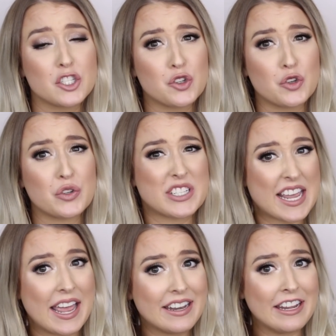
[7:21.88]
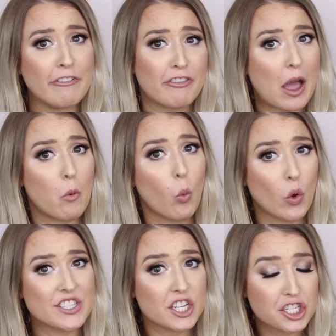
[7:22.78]
to 10 if that
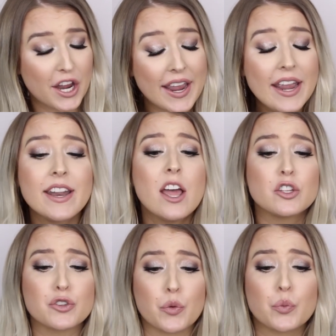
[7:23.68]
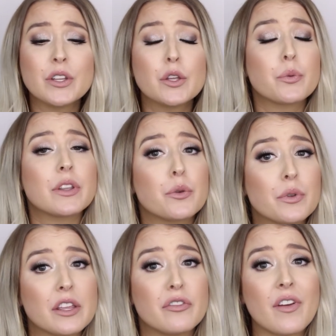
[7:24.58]
was a shade. So really, really,
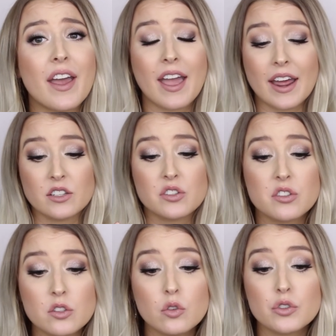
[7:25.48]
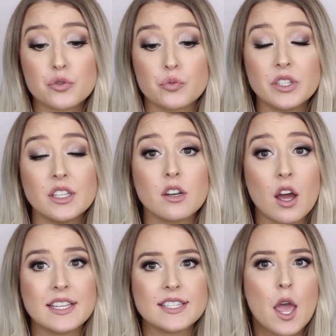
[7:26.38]
really fair and it still looks really
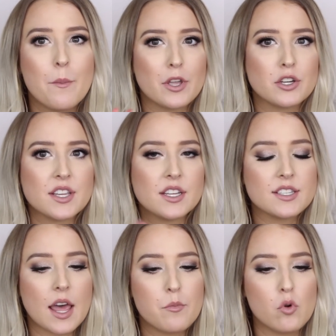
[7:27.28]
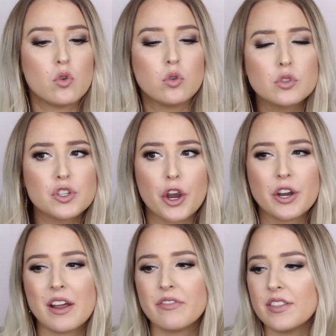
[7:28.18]
nice because it is that more cool
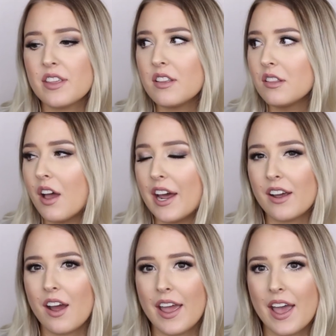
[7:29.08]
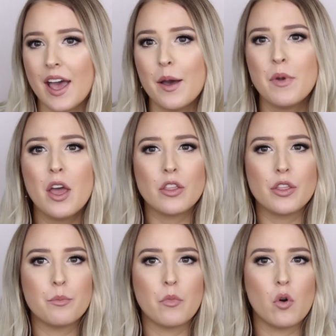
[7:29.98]
tone. I find that the lighter I am,
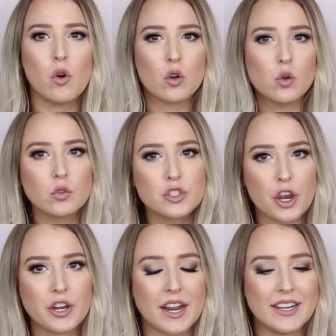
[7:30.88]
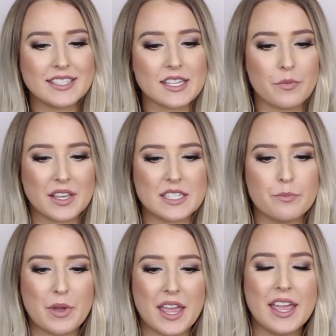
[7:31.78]
the more cool tone I need something
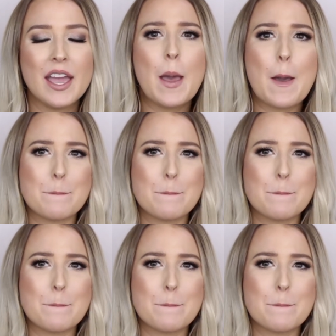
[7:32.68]
to be